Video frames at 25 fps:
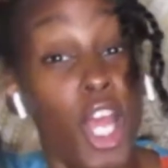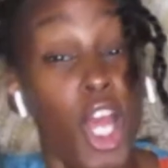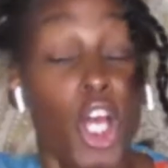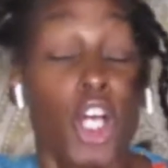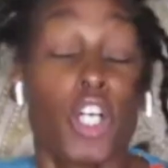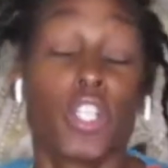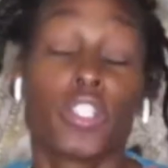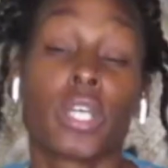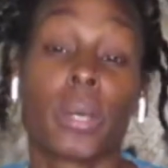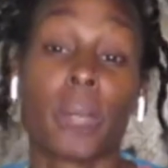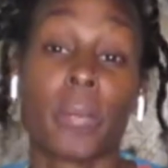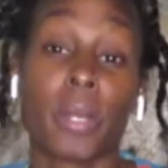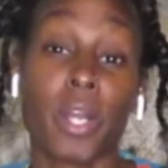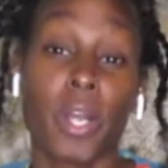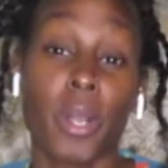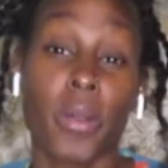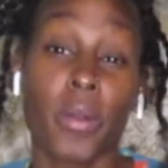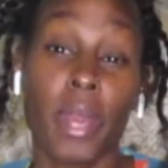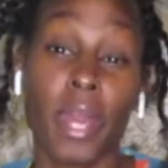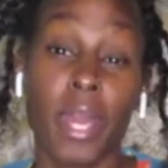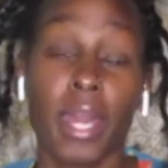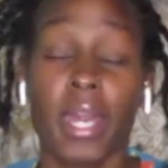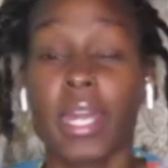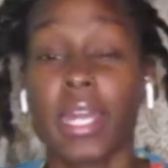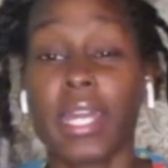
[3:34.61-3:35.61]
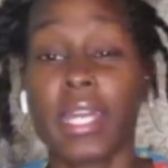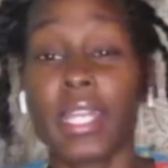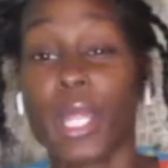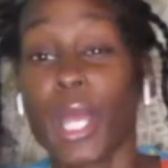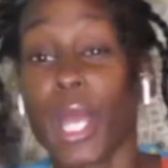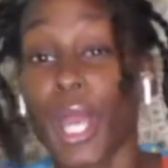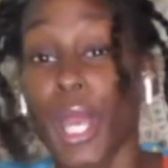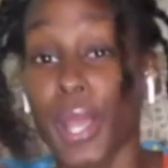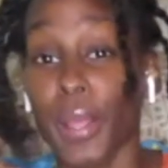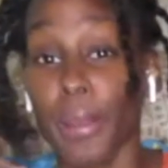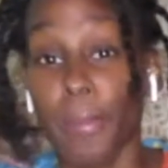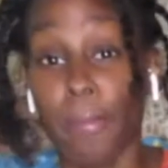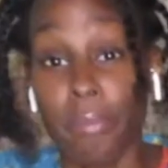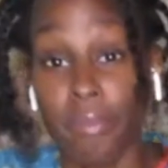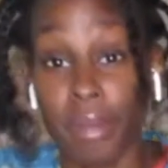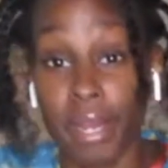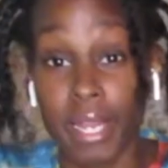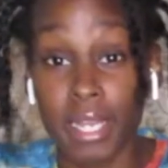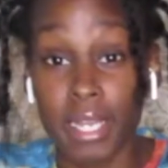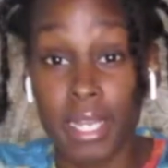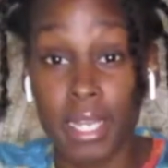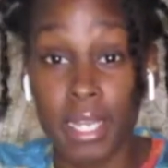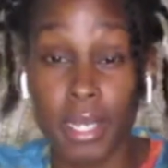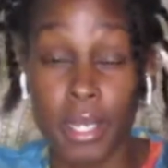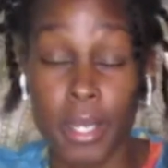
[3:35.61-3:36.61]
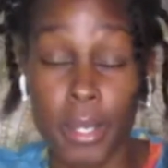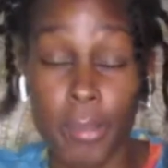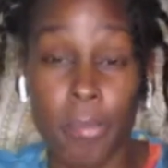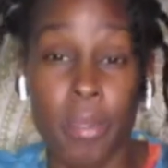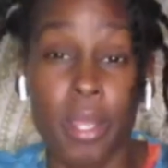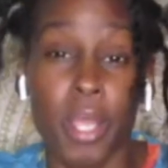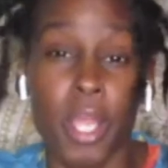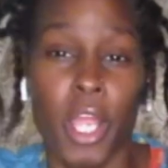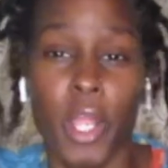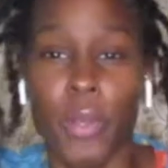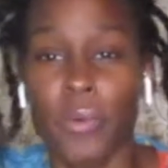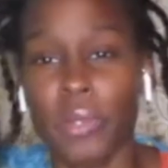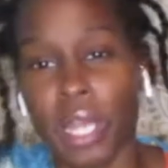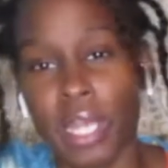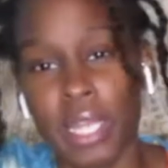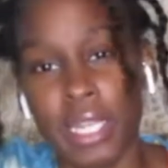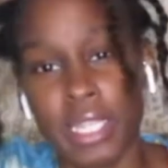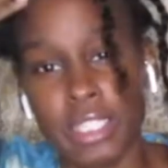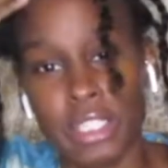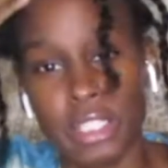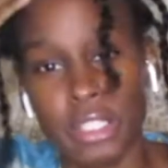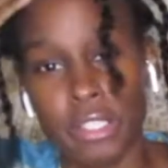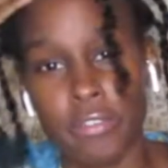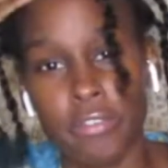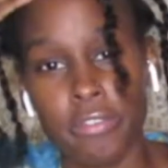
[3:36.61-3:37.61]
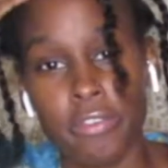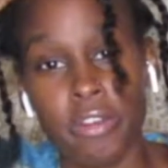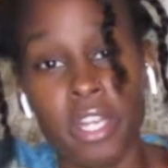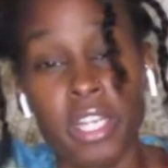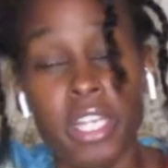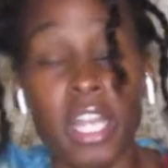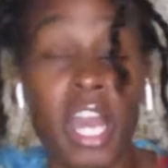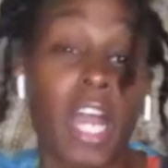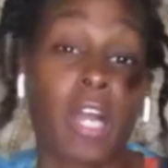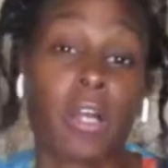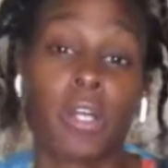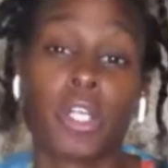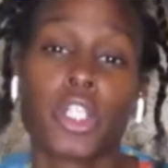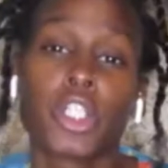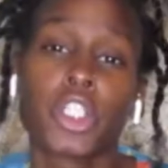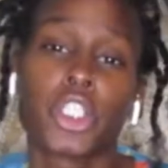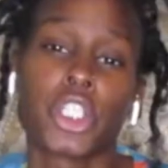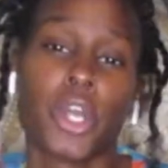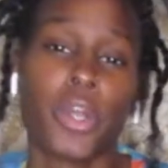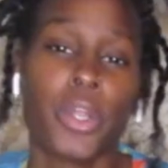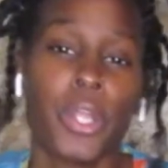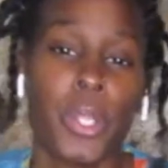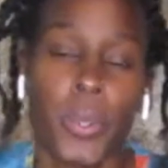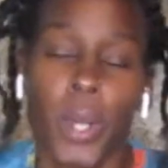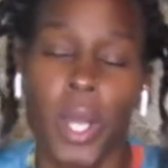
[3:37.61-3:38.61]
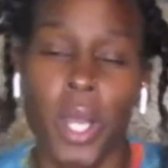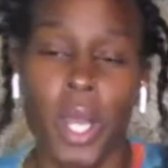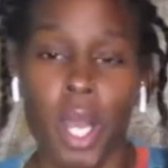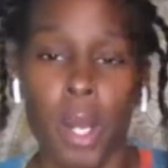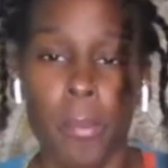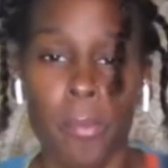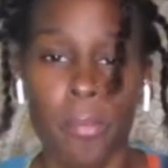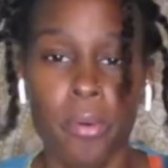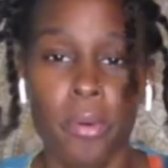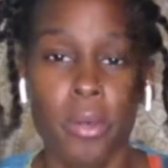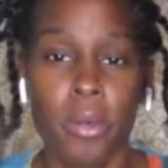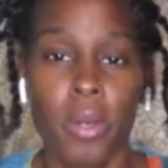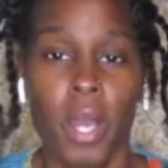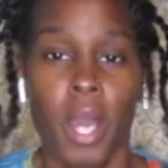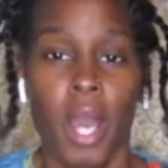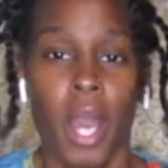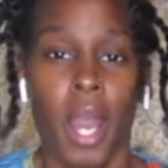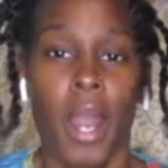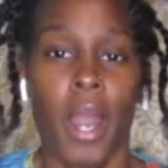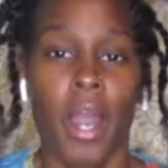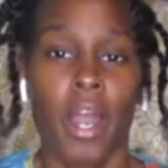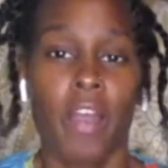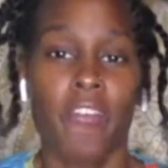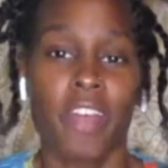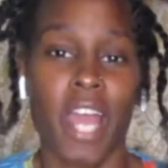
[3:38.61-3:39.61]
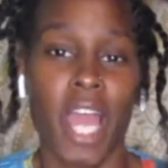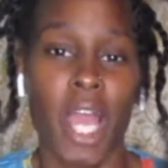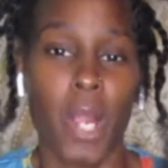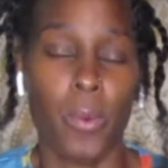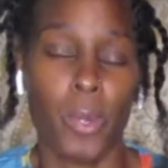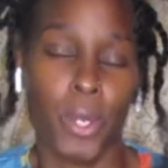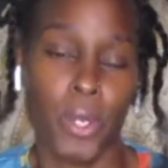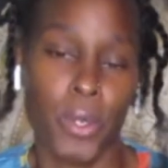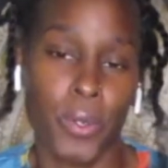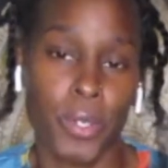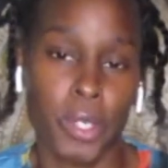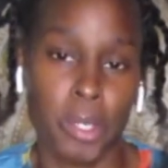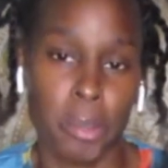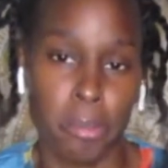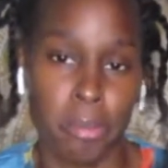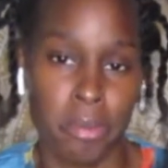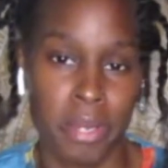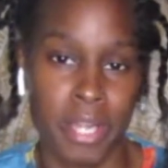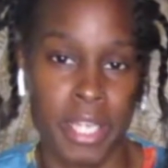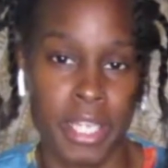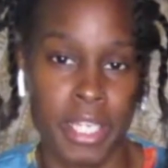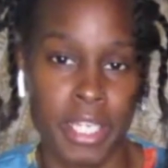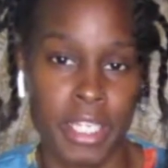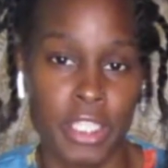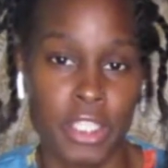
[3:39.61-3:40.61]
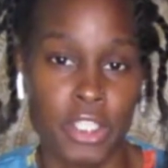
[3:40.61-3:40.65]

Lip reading: So I'm going to go ahead and braid it up. And when I get to the front, I'll show you a couple of how we're going to braid it.